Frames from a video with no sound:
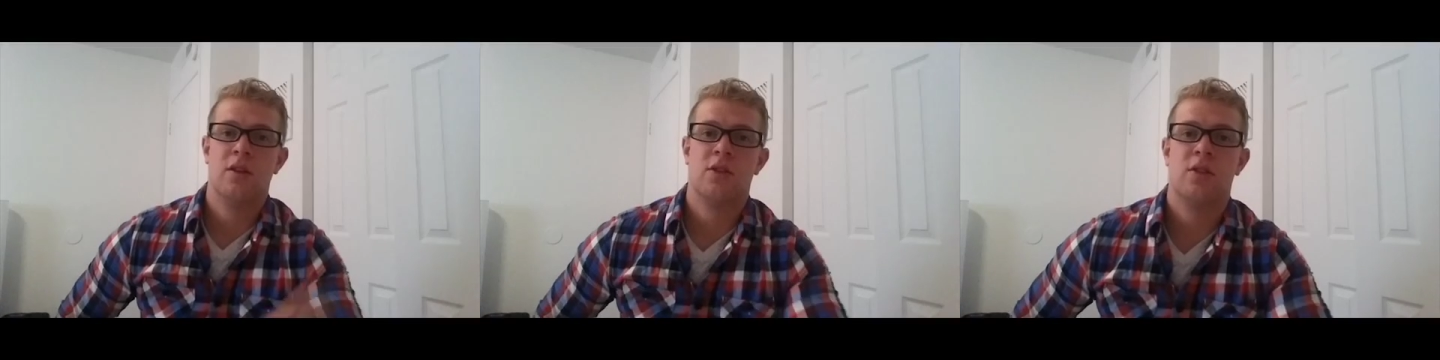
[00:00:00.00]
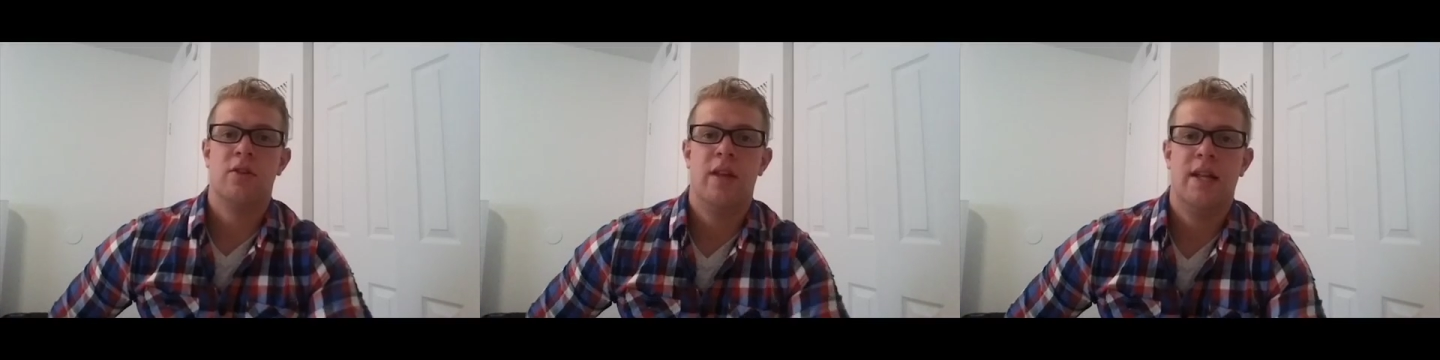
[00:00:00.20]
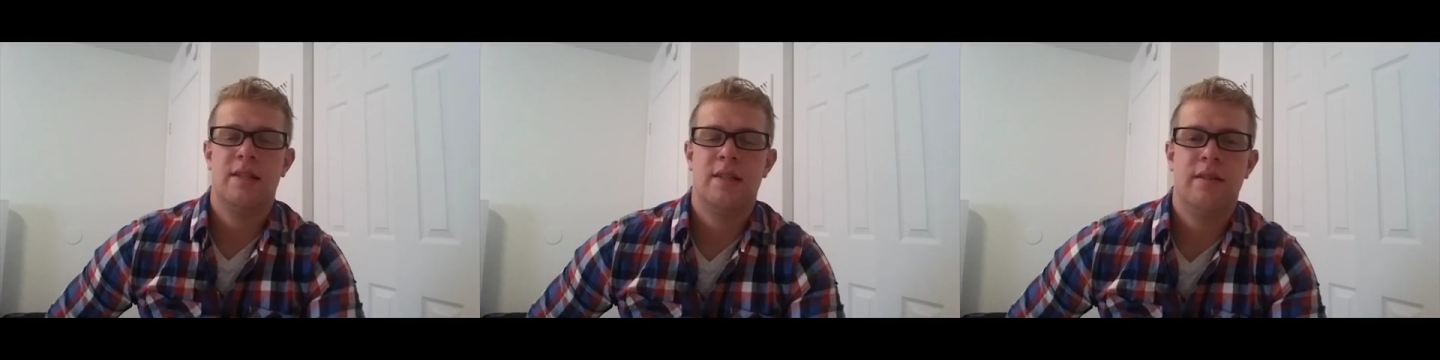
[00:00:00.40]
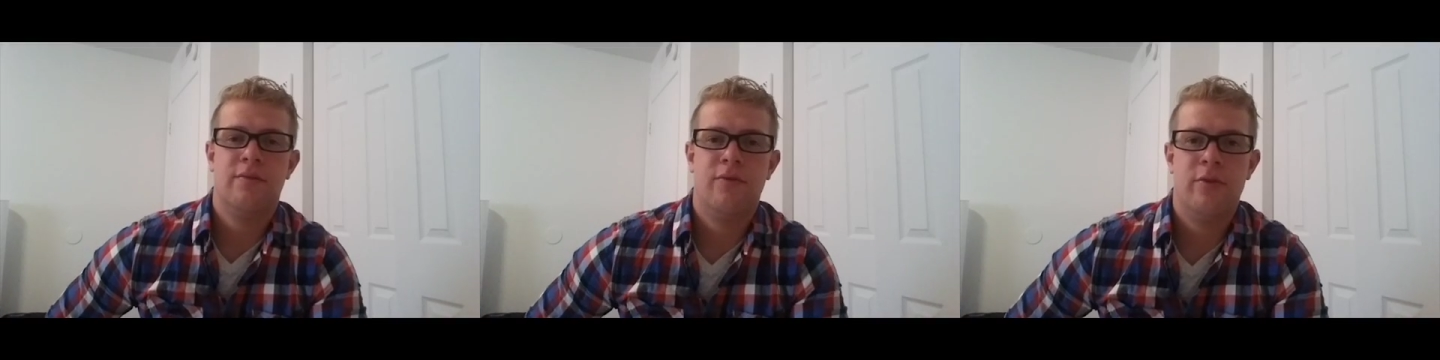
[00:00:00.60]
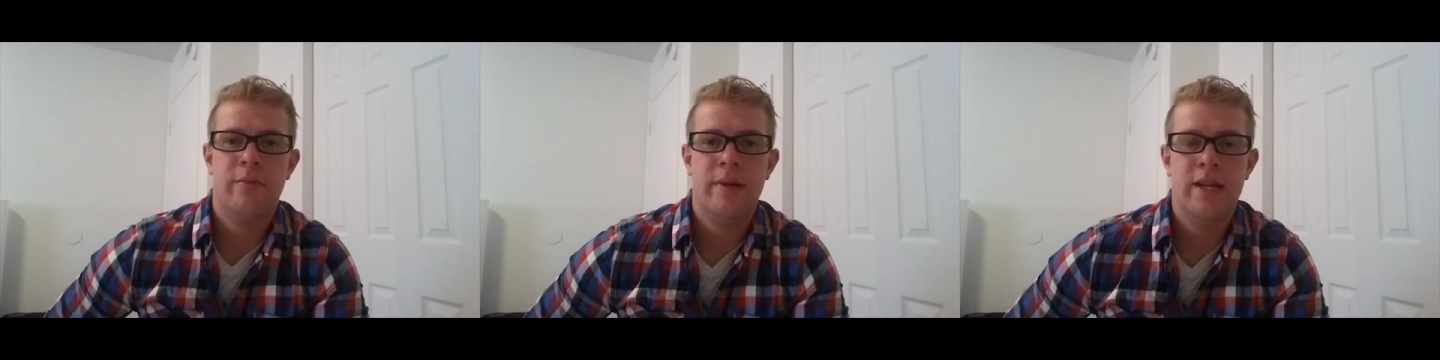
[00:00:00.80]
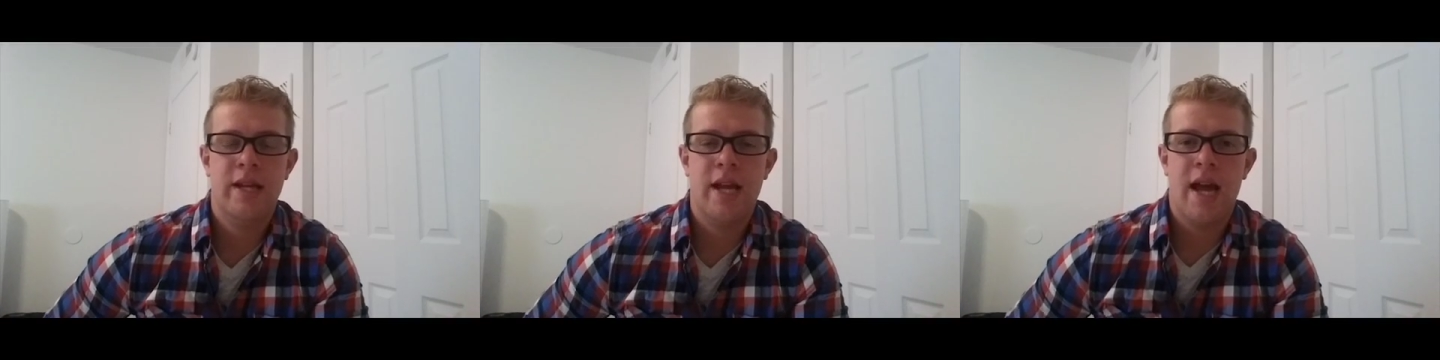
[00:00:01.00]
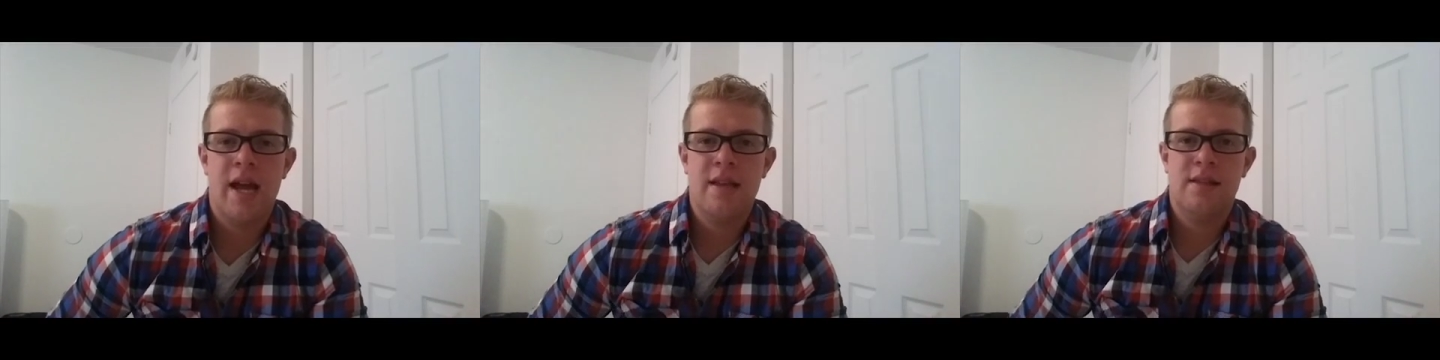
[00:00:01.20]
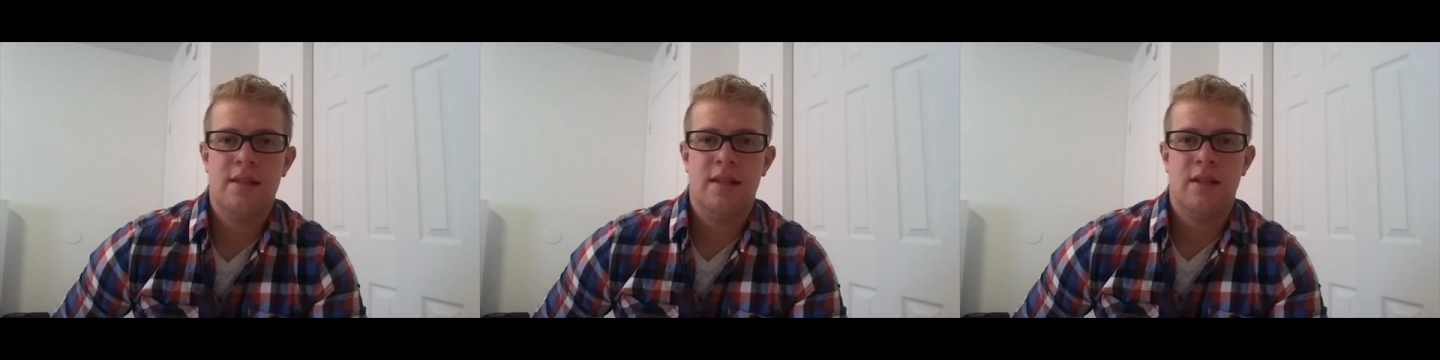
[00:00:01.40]
So that's it for me,
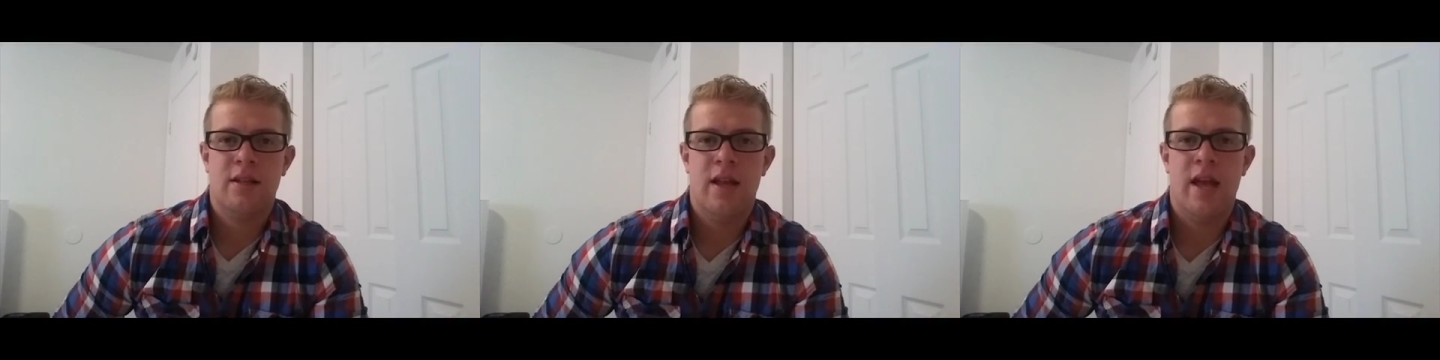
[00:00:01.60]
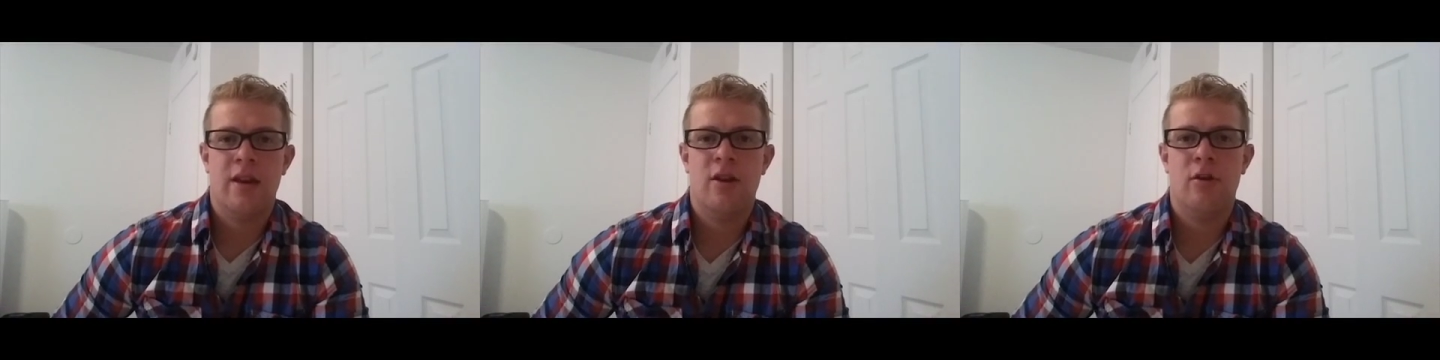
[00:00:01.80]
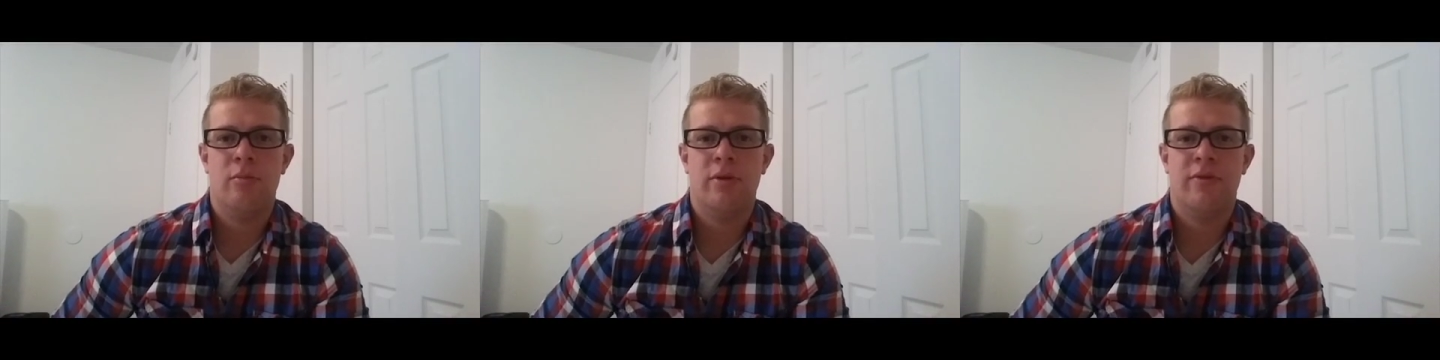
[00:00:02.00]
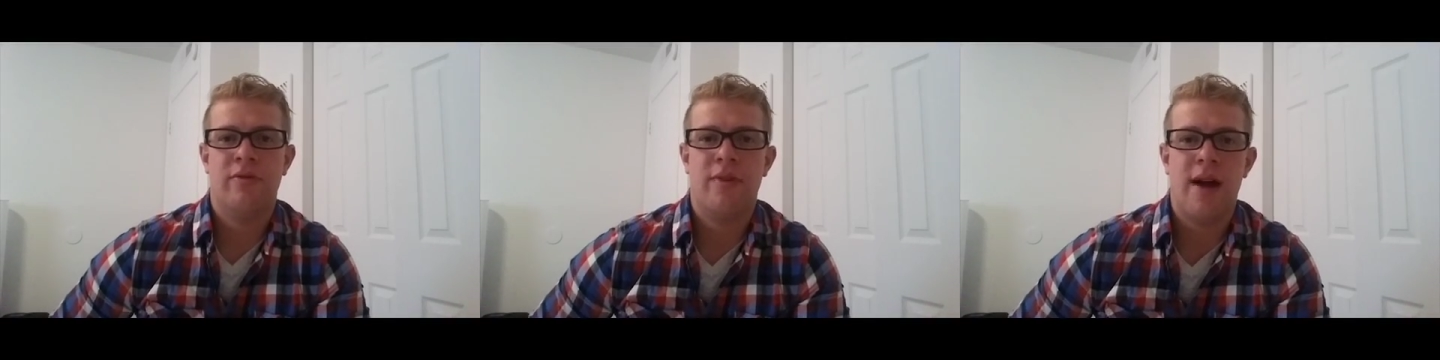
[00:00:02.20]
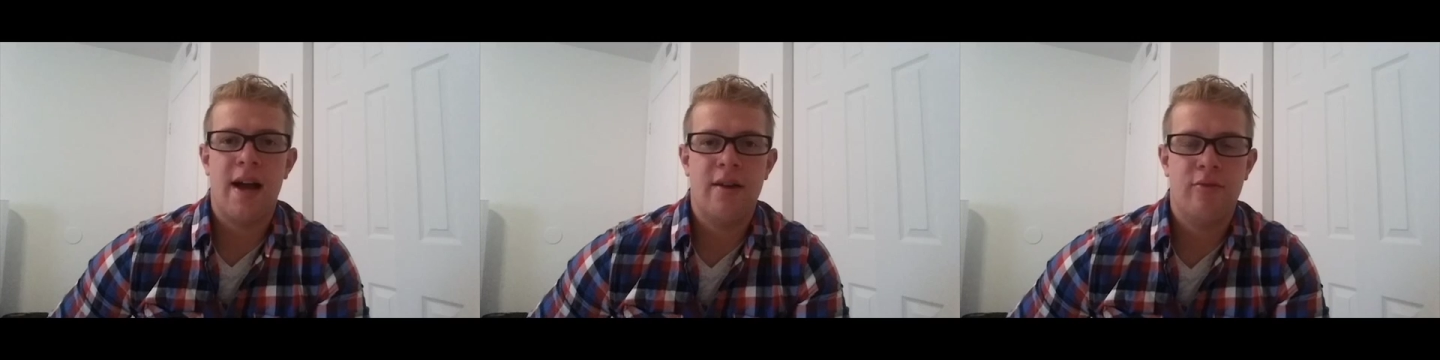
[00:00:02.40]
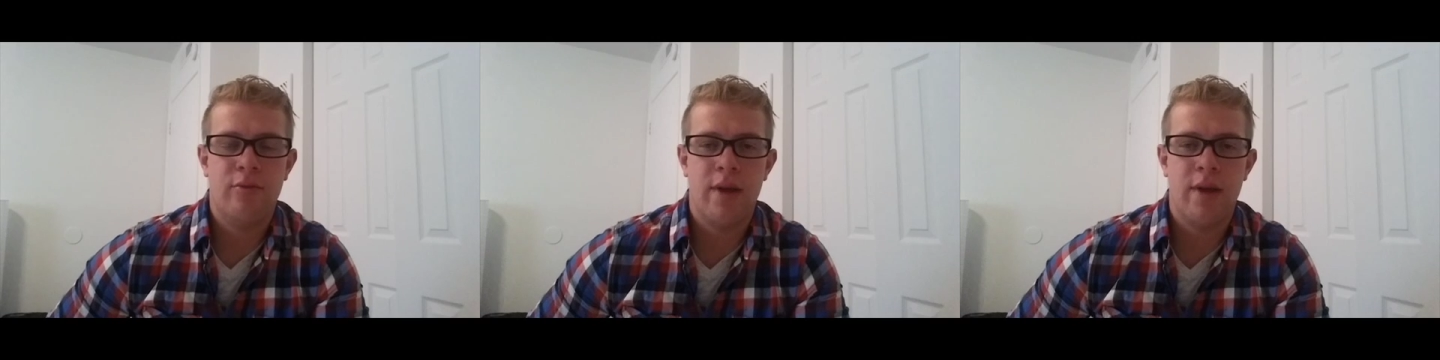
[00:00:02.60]
guys. At number 5,